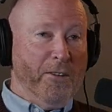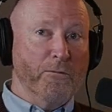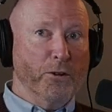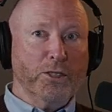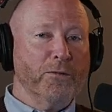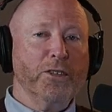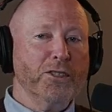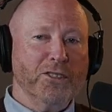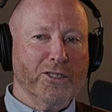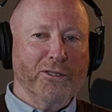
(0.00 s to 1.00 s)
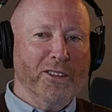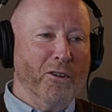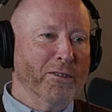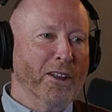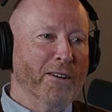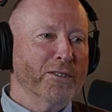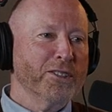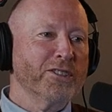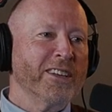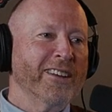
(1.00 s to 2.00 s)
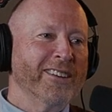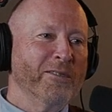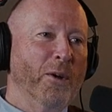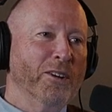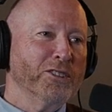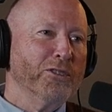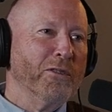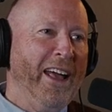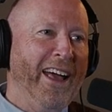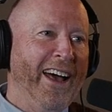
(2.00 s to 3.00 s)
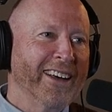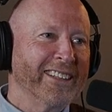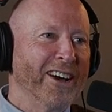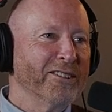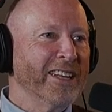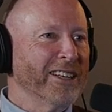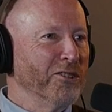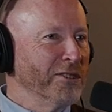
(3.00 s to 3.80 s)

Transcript: First visit to the Oval Office, uh, wearing your new hat. How does that go